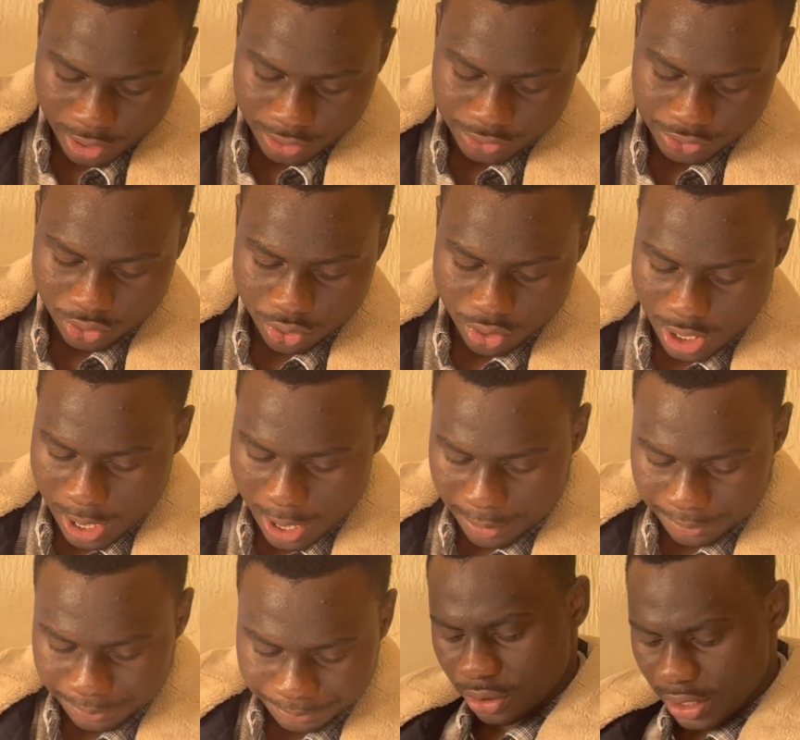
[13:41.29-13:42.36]
So
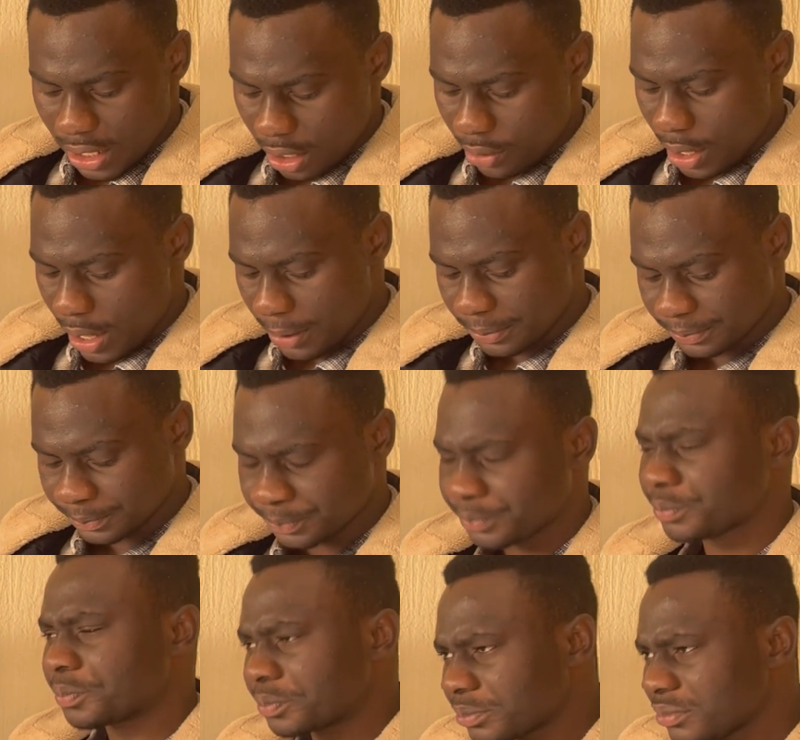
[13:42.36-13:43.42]
now
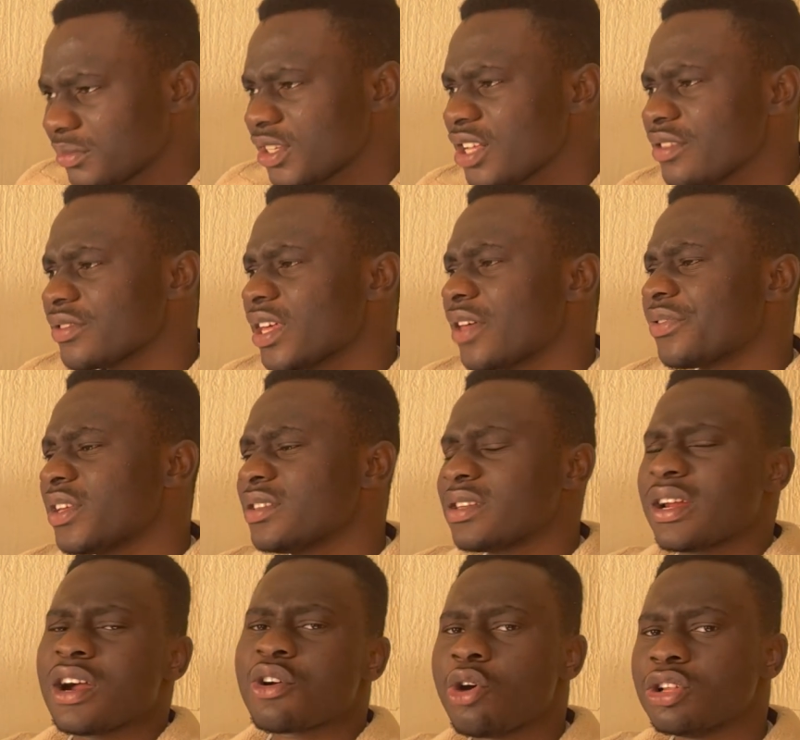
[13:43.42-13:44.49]
there are things
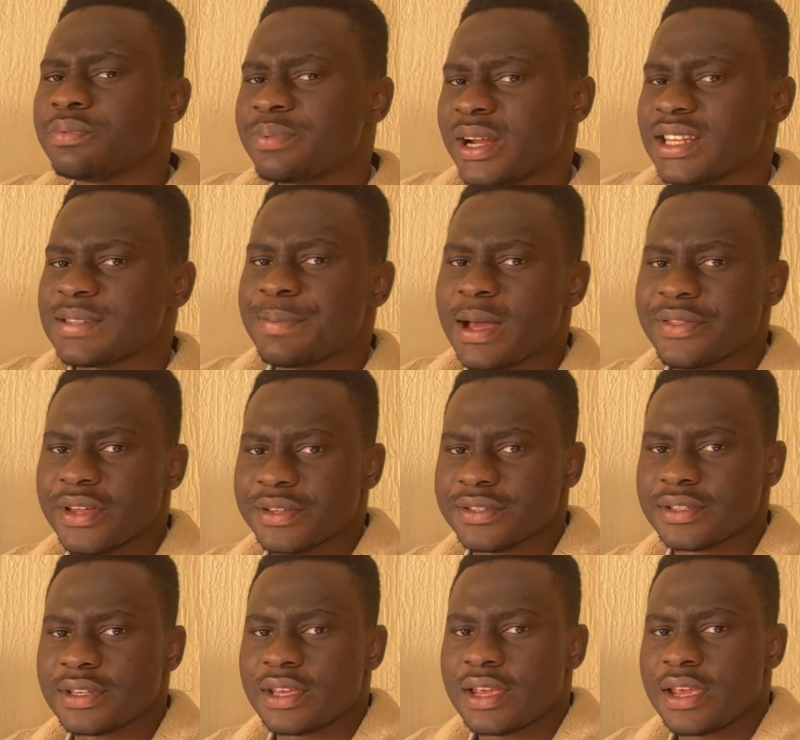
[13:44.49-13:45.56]
that are called price
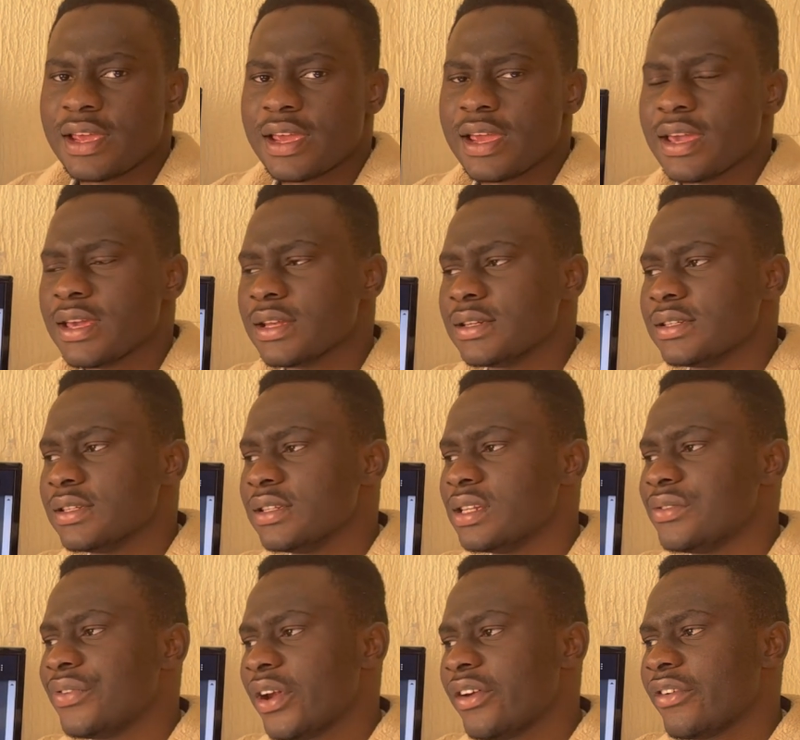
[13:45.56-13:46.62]
patterns, and
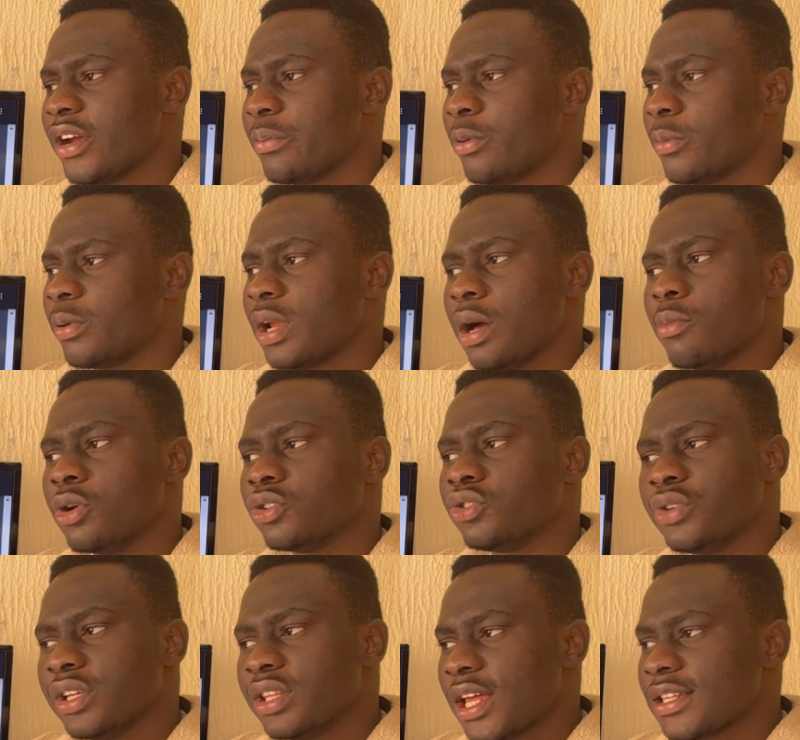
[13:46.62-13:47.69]
it's very, very popular among
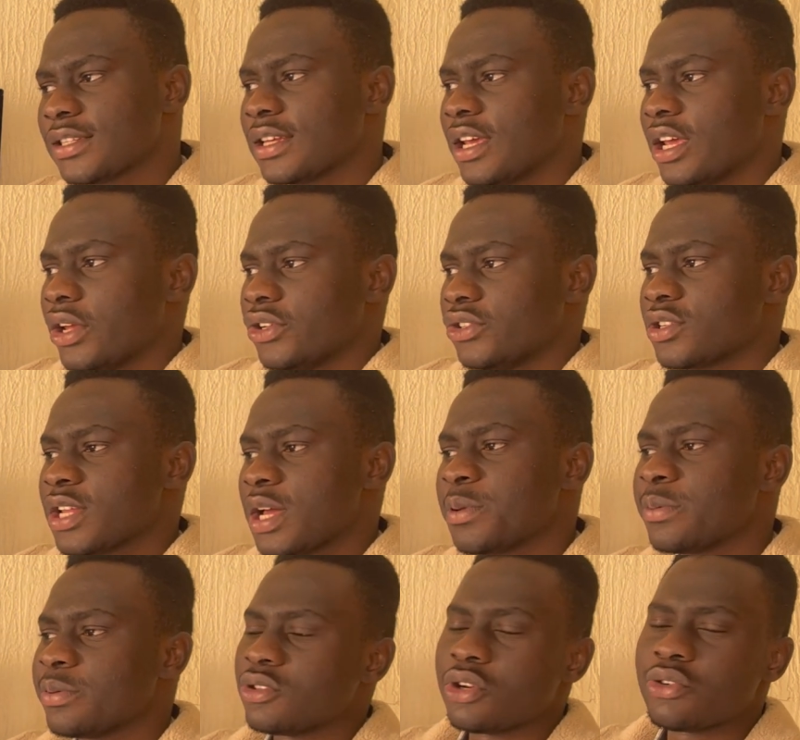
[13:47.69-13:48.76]
traders, just that
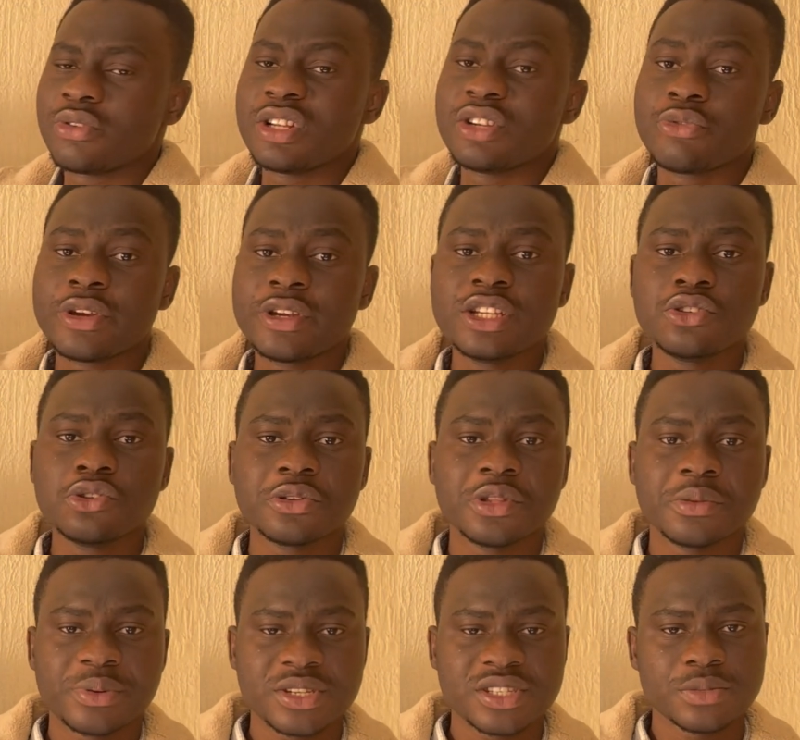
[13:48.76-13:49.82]
people don't really know the
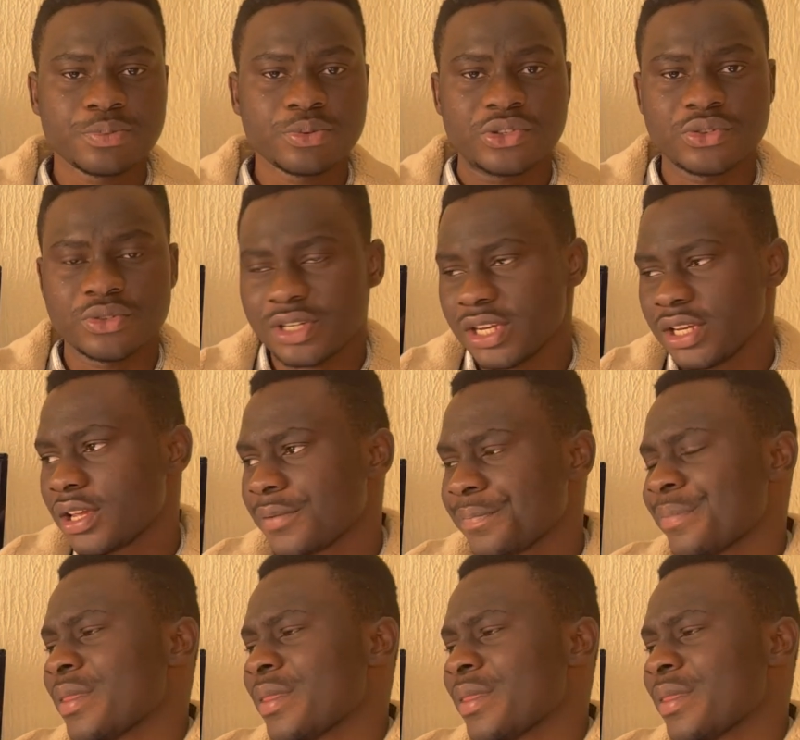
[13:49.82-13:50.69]
principles to take.